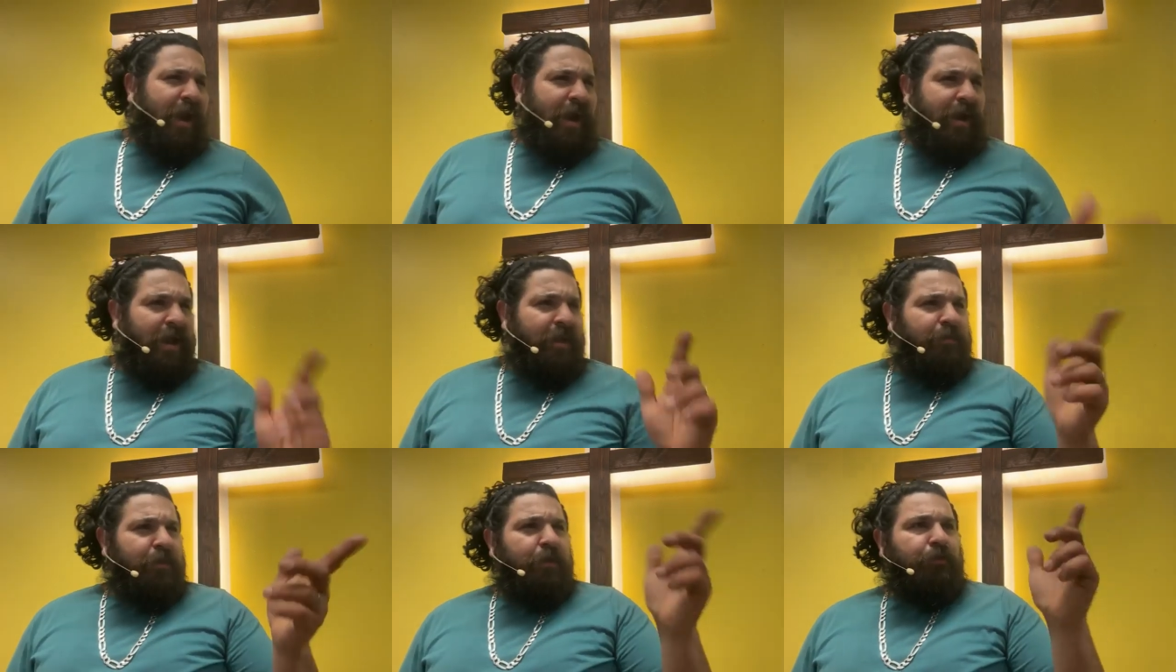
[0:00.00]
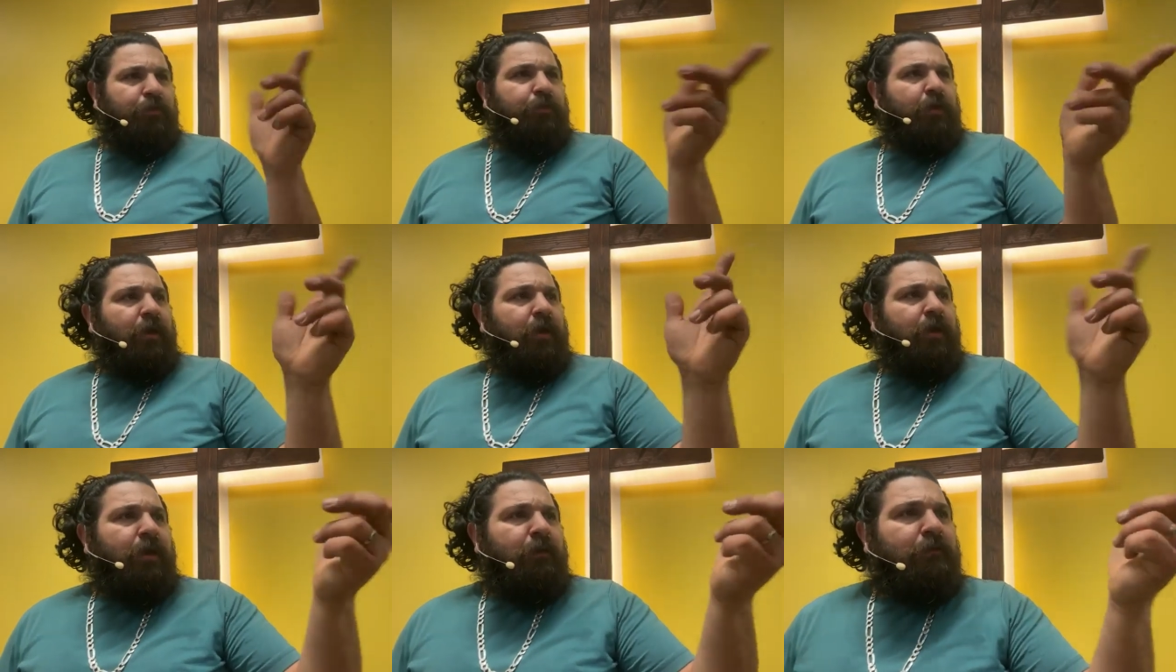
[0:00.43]
And I think
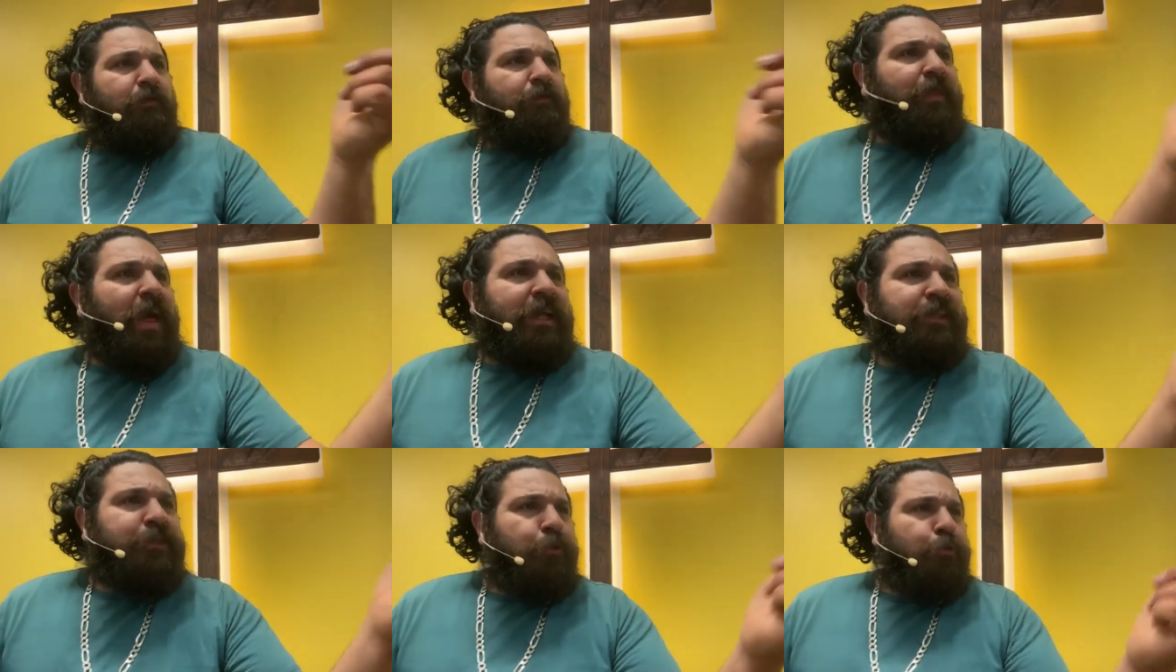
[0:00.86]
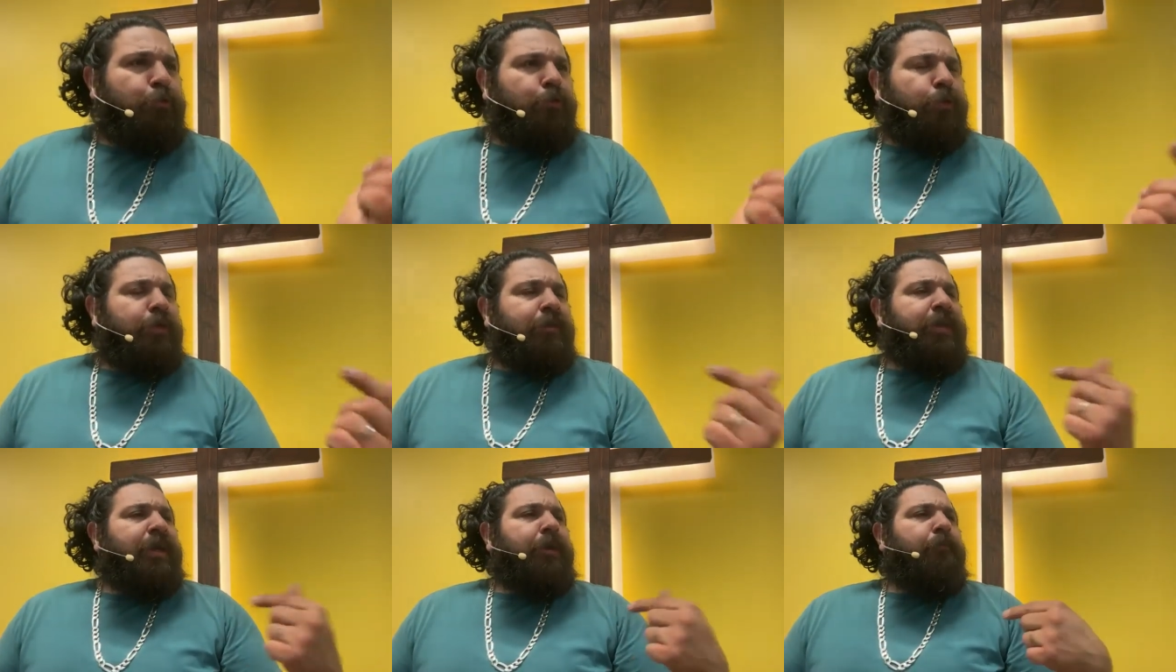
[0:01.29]
that's a
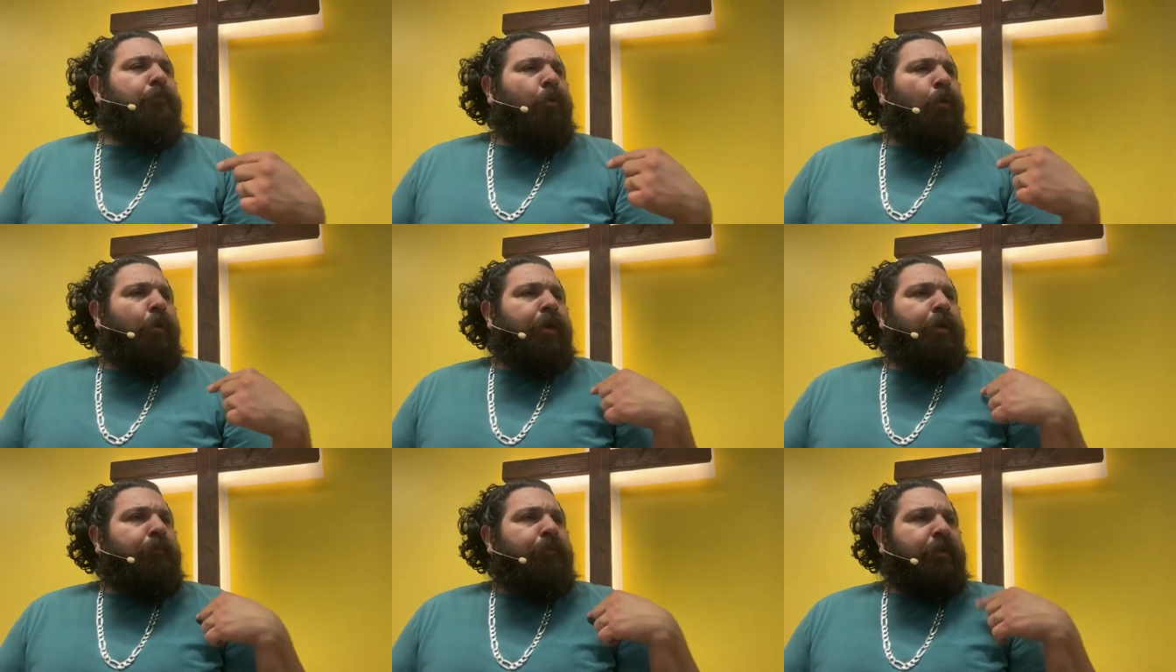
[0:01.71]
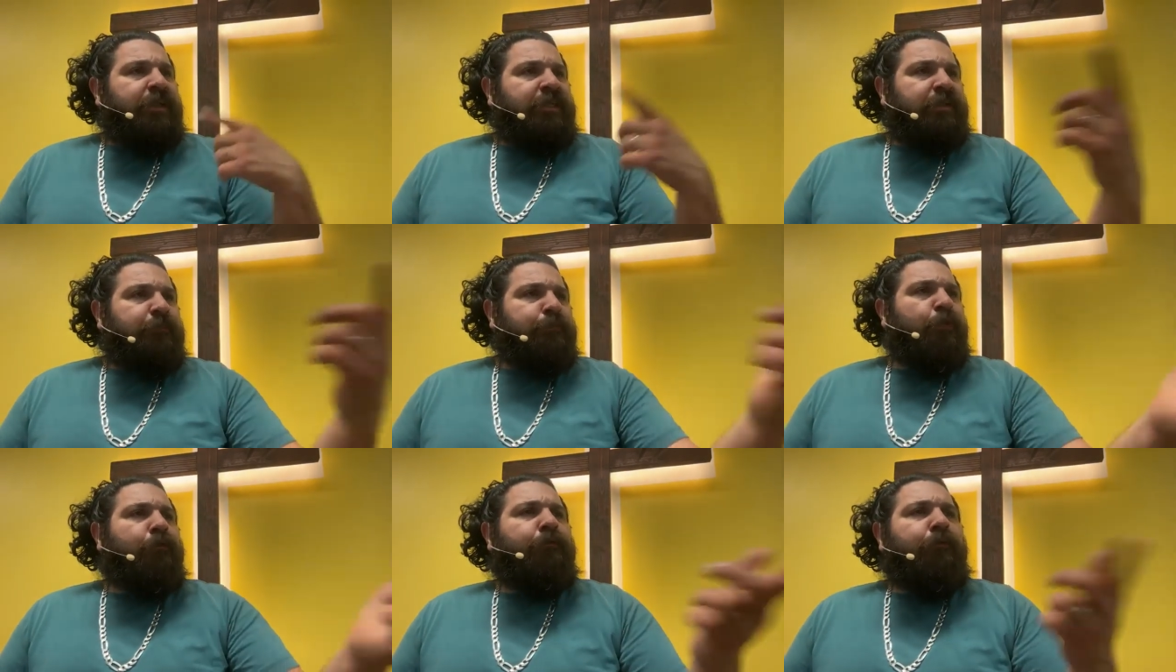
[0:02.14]
really important
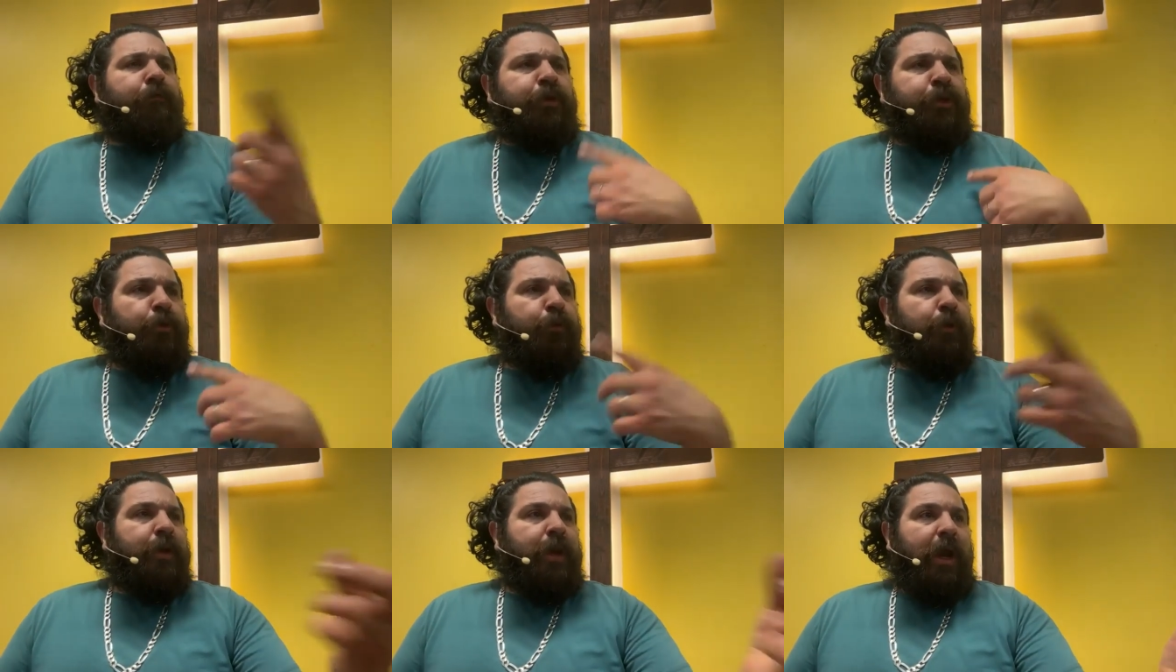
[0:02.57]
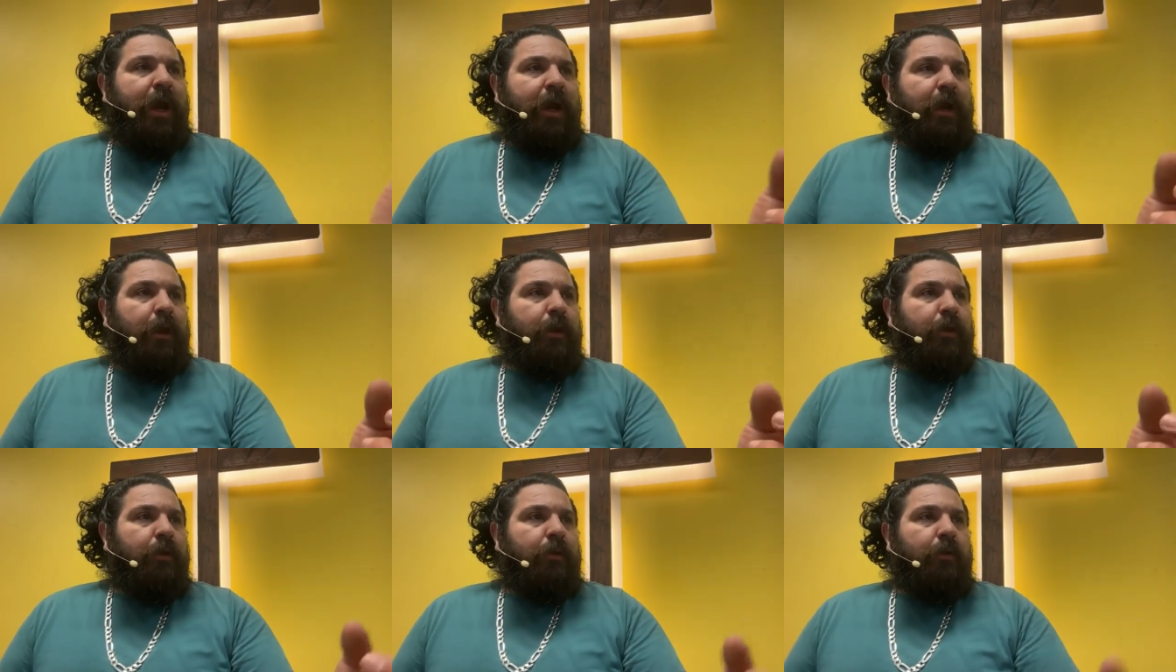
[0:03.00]
principle for you and
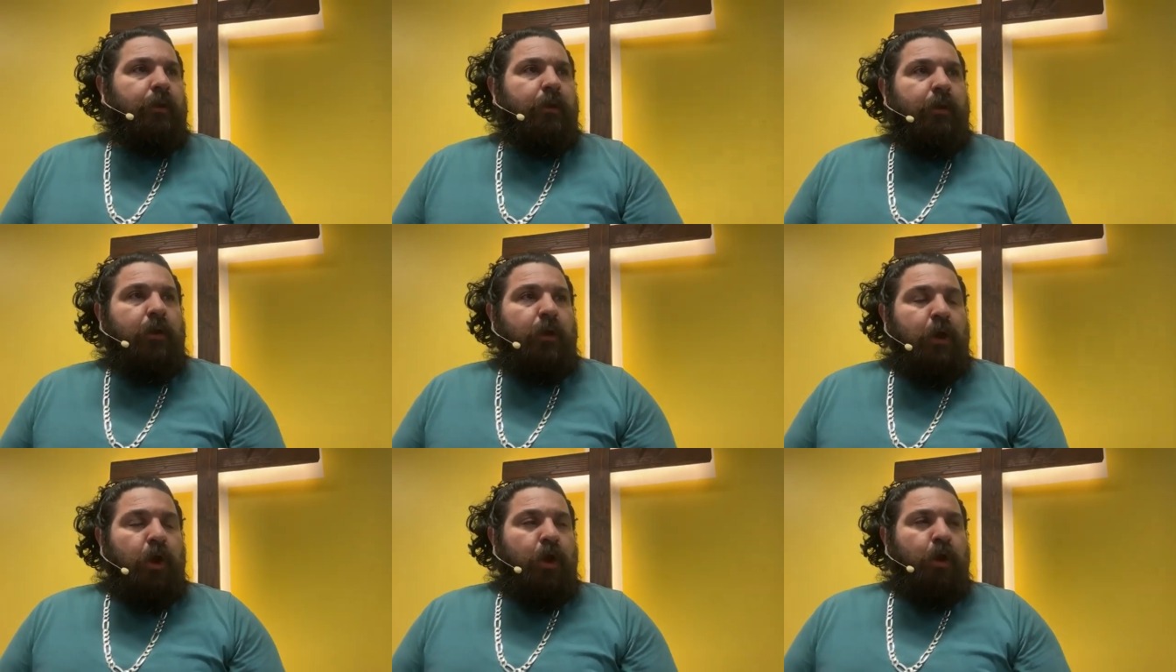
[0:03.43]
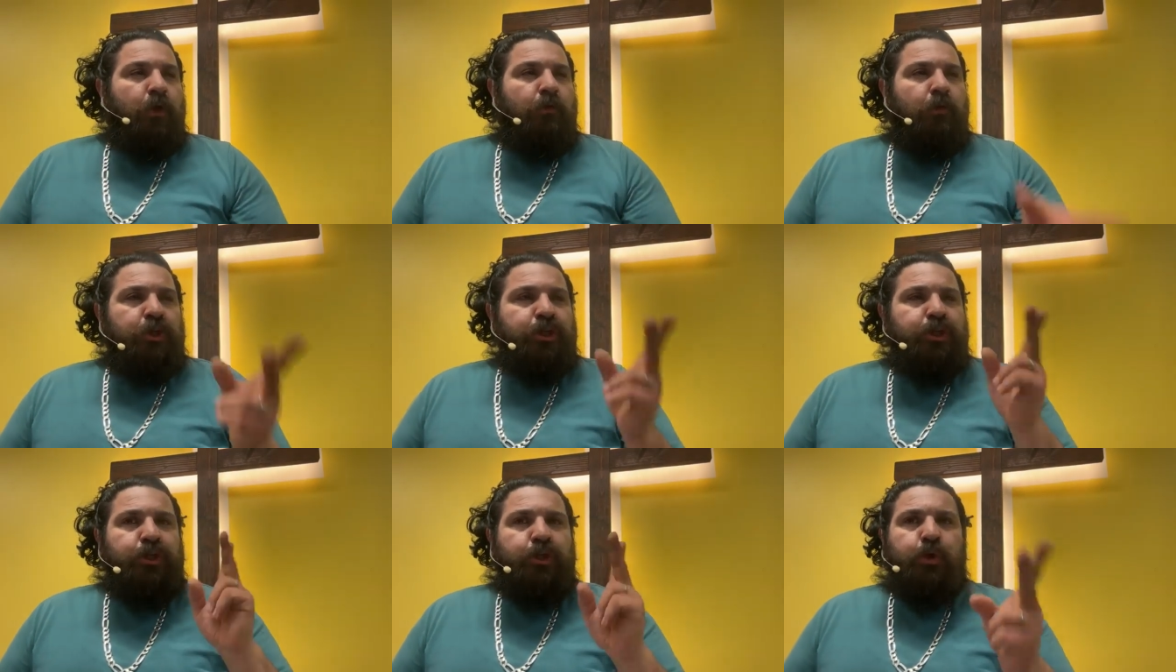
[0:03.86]
I.
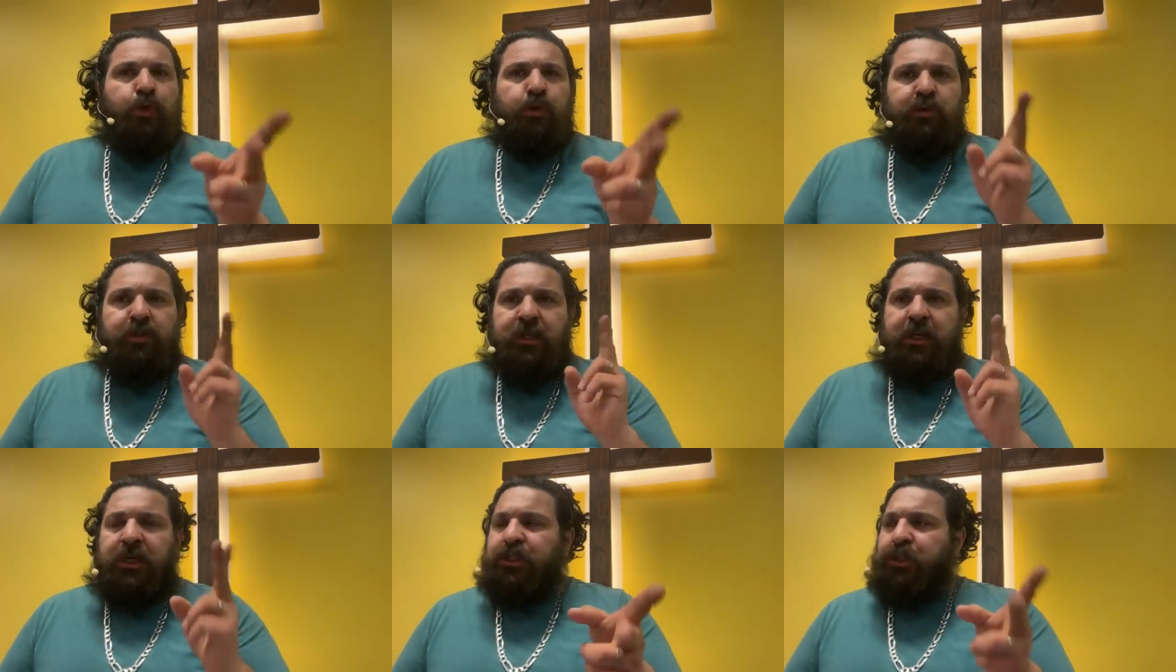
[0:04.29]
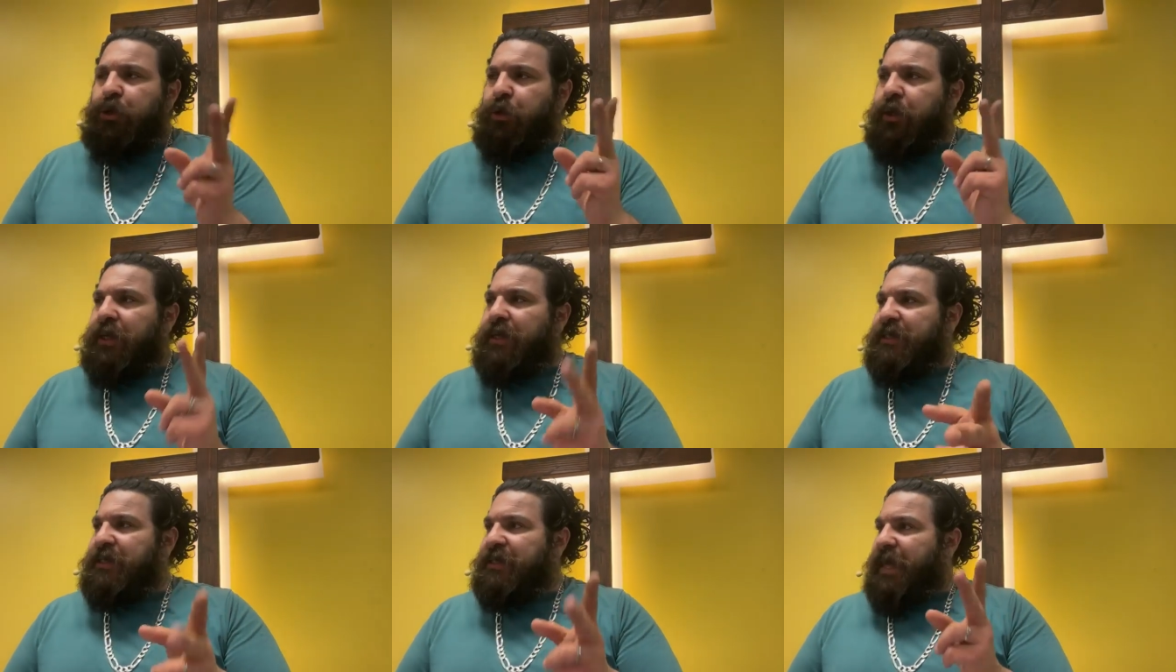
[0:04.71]
There's two things
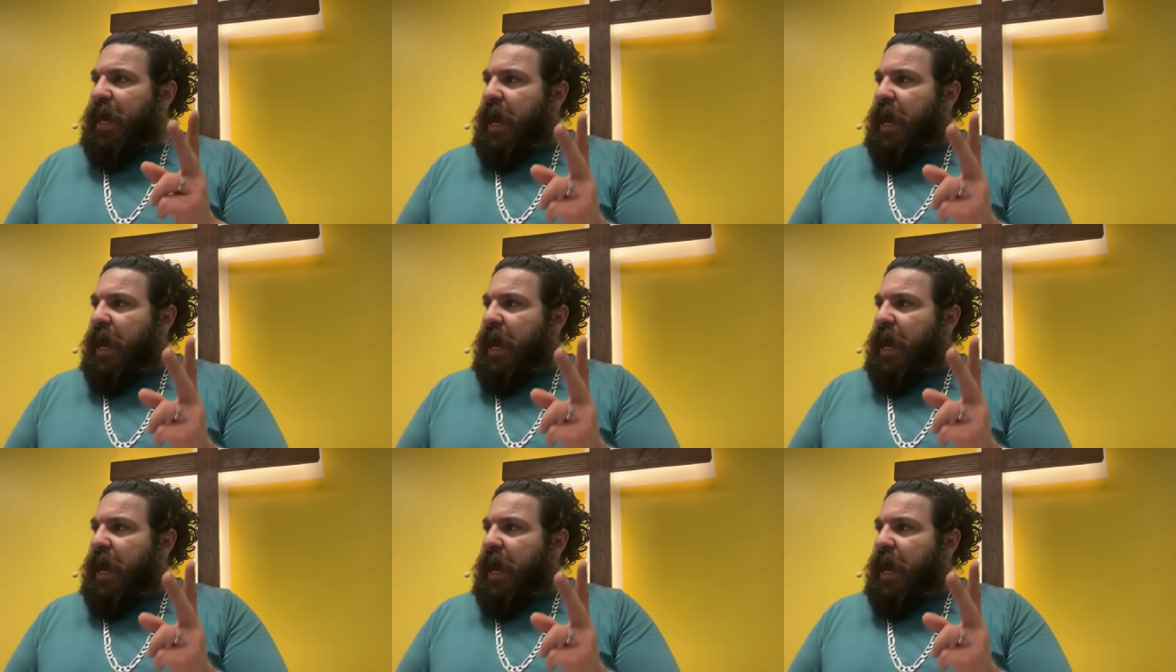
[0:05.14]
you can